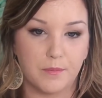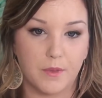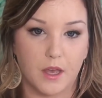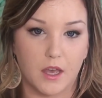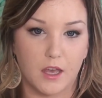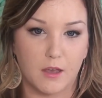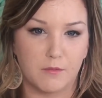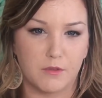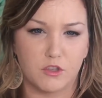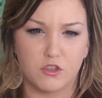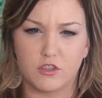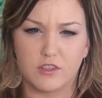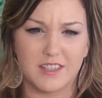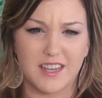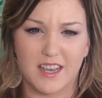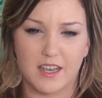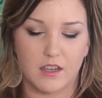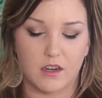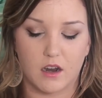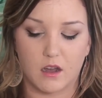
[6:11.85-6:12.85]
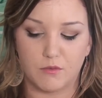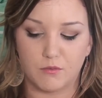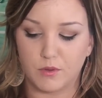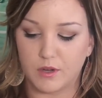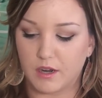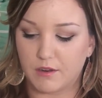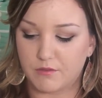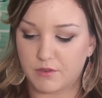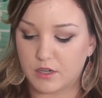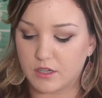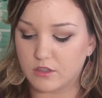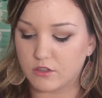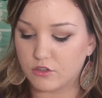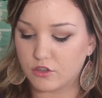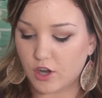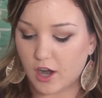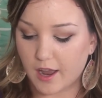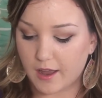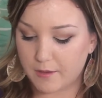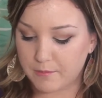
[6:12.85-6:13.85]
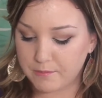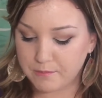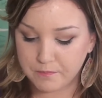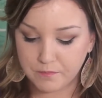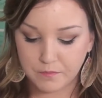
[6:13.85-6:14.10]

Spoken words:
You just take it off whenever it's dry.